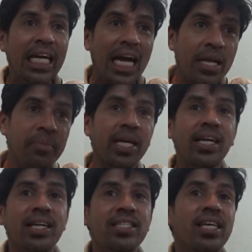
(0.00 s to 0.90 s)
and make
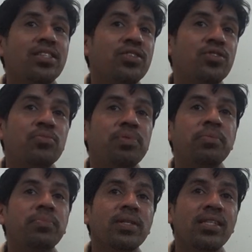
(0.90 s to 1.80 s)
it accessible to
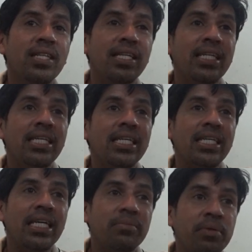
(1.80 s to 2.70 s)
people.
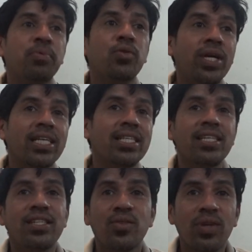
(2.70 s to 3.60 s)
And people would
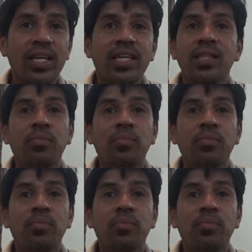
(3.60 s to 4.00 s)
access it only in the